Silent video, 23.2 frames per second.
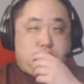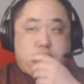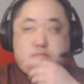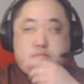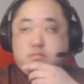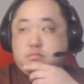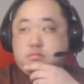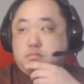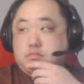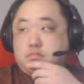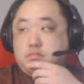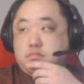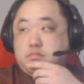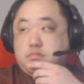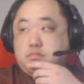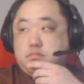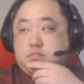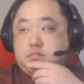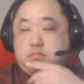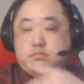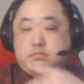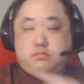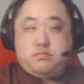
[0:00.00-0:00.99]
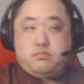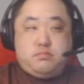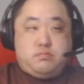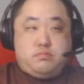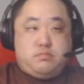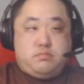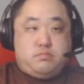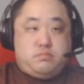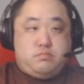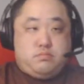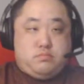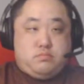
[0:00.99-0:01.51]
What do you want?
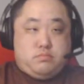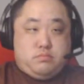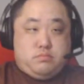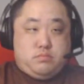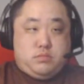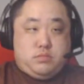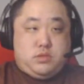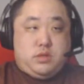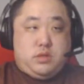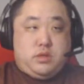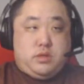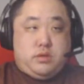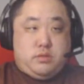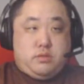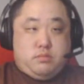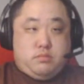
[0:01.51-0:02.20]
I'm looking for